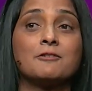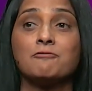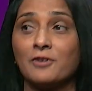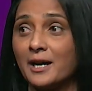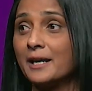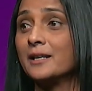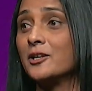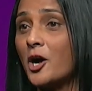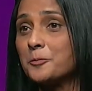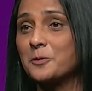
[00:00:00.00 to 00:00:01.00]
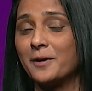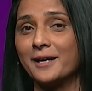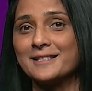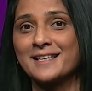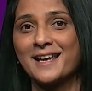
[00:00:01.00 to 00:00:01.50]
refine and
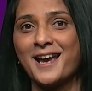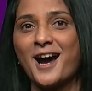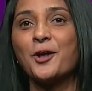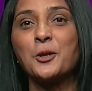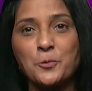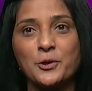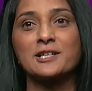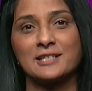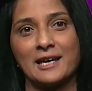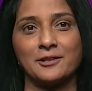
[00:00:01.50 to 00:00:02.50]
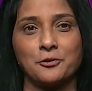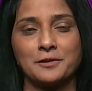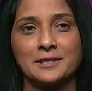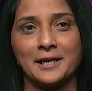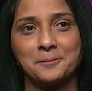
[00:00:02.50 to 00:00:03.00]
optimize how they work together over
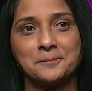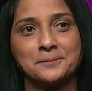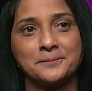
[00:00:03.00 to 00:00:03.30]
time.